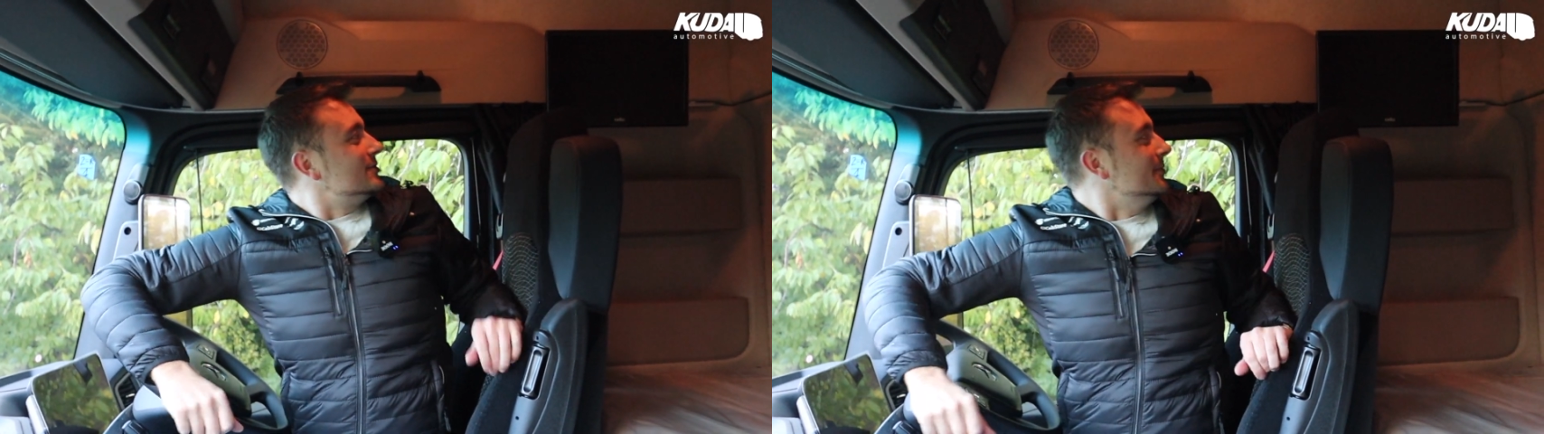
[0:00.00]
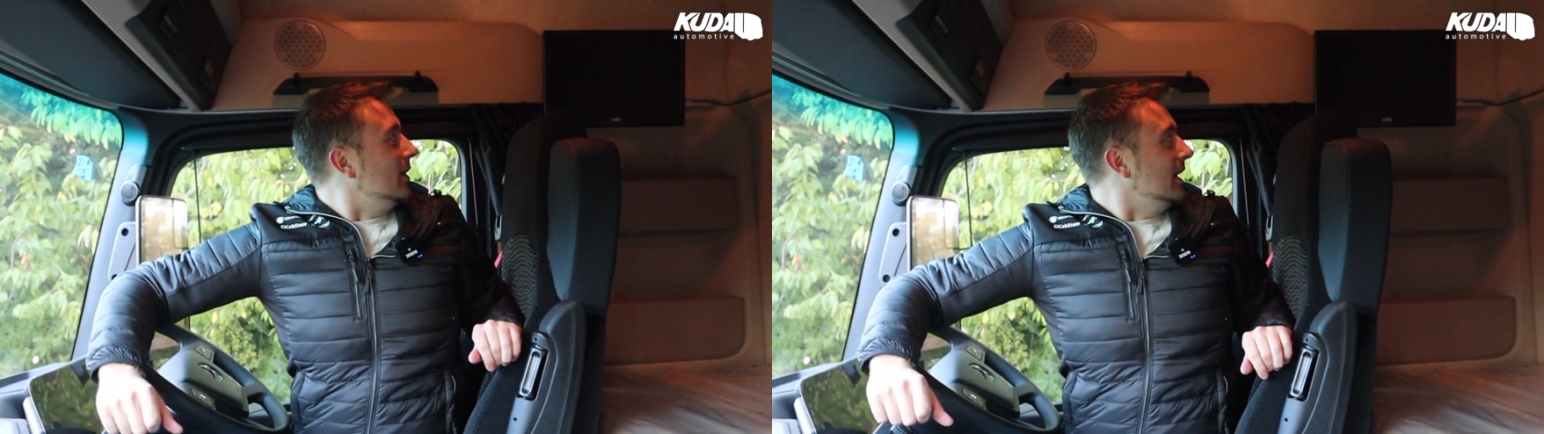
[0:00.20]

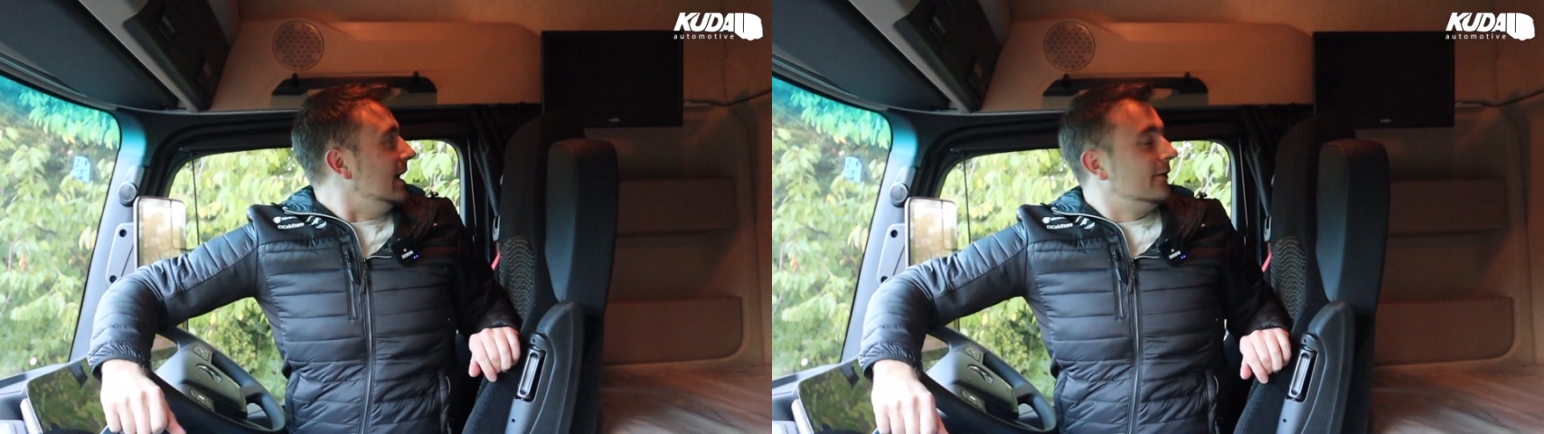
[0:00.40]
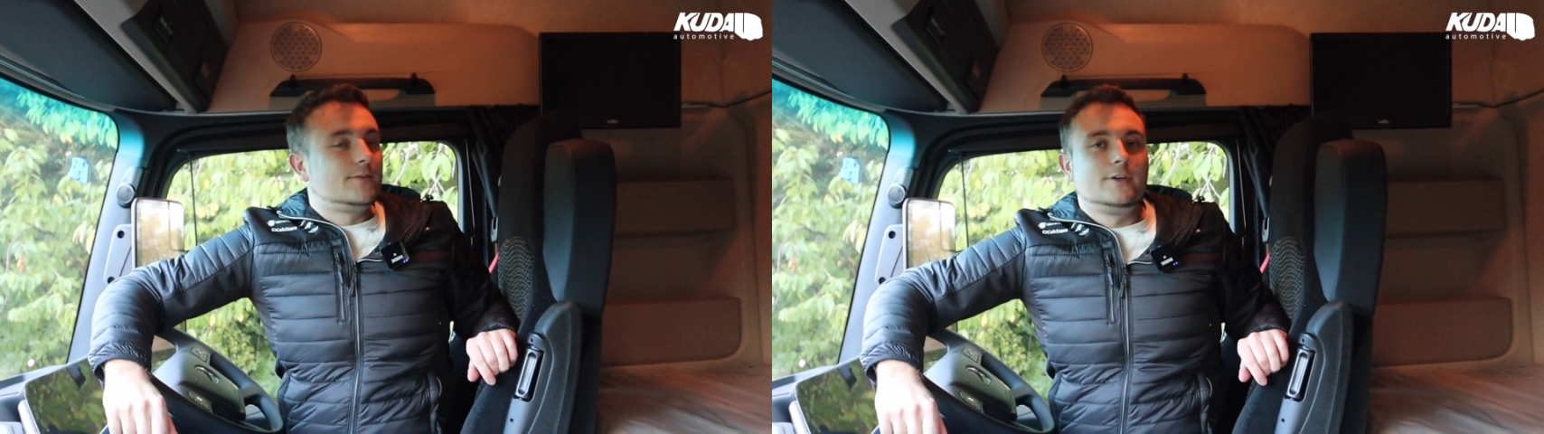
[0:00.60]
to my
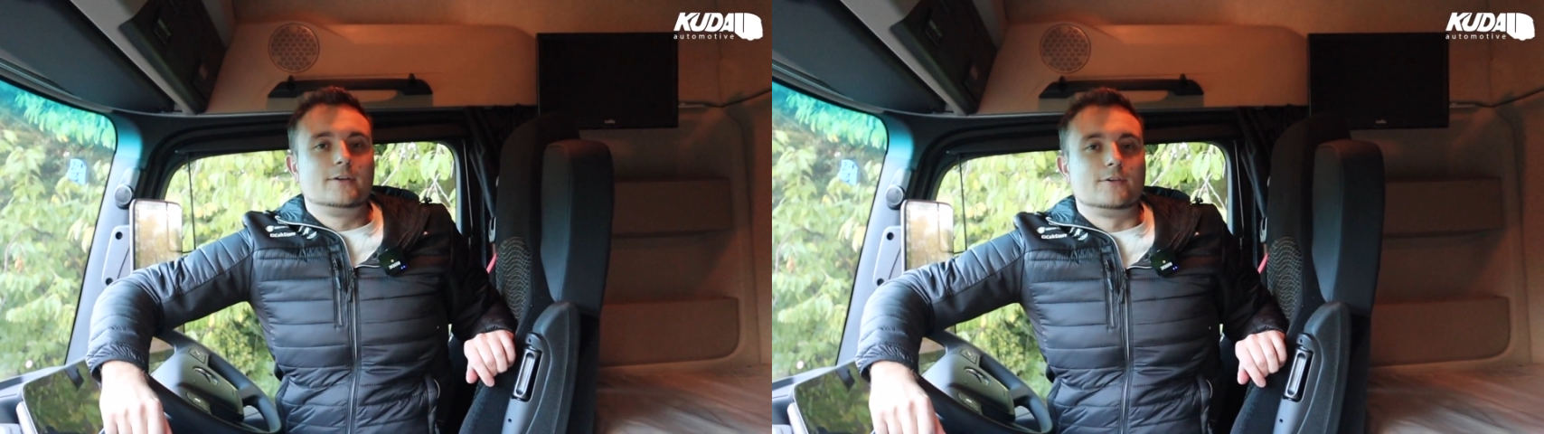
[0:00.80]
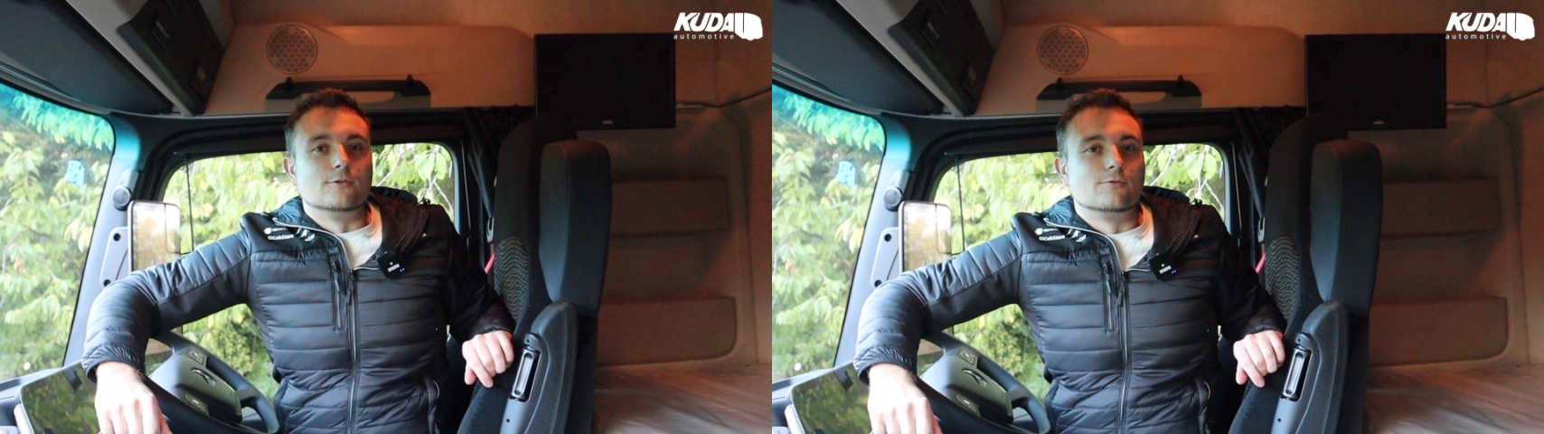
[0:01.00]
left,
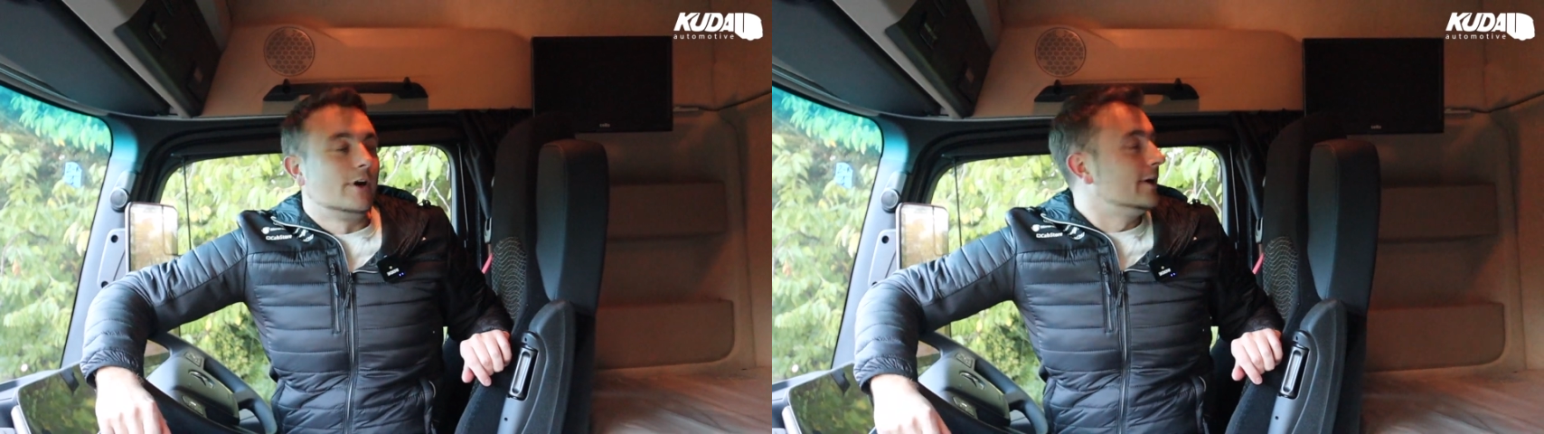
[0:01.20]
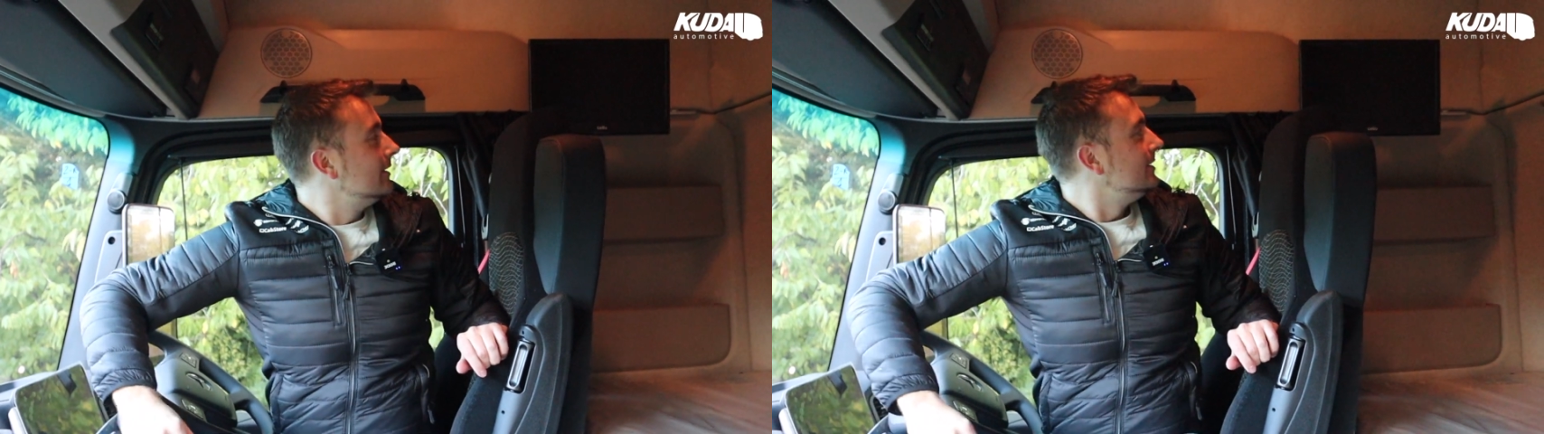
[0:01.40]
your
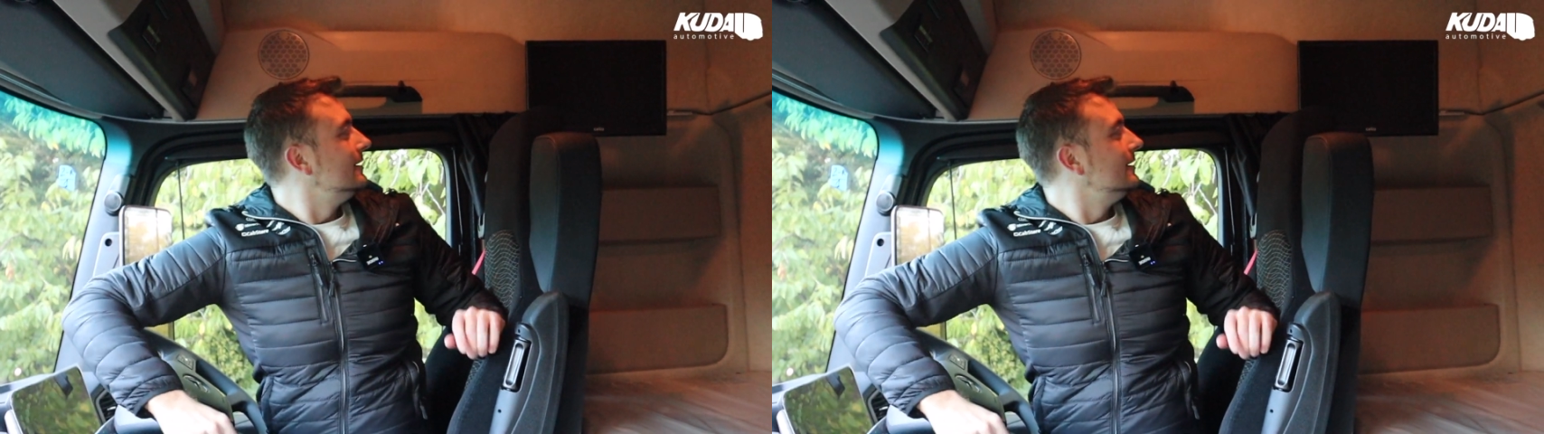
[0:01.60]
right,